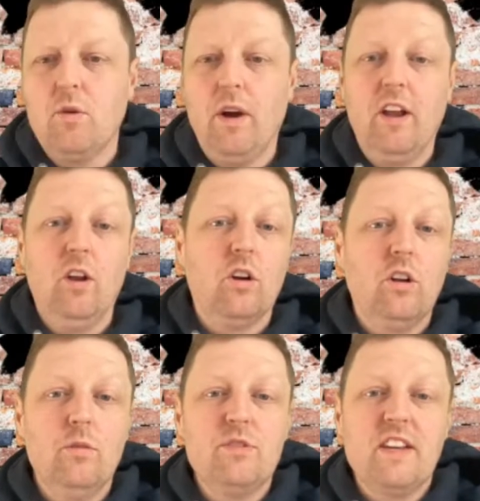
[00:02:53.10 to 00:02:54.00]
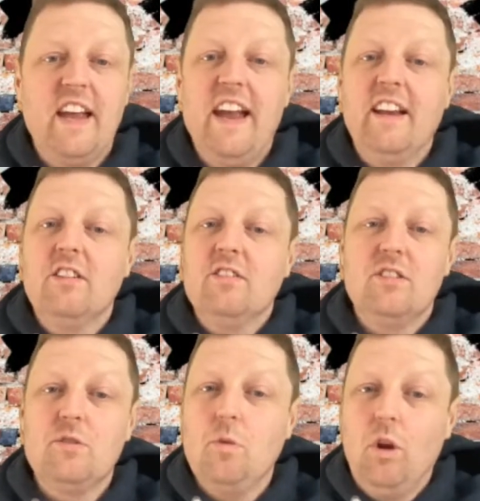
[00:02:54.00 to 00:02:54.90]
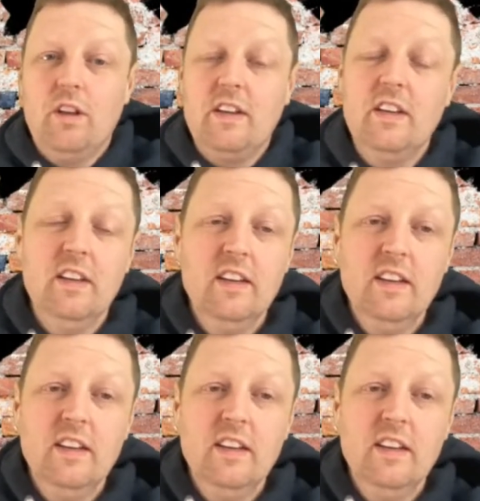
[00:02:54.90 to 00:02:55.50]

quite a lot of clubs again because he's quality.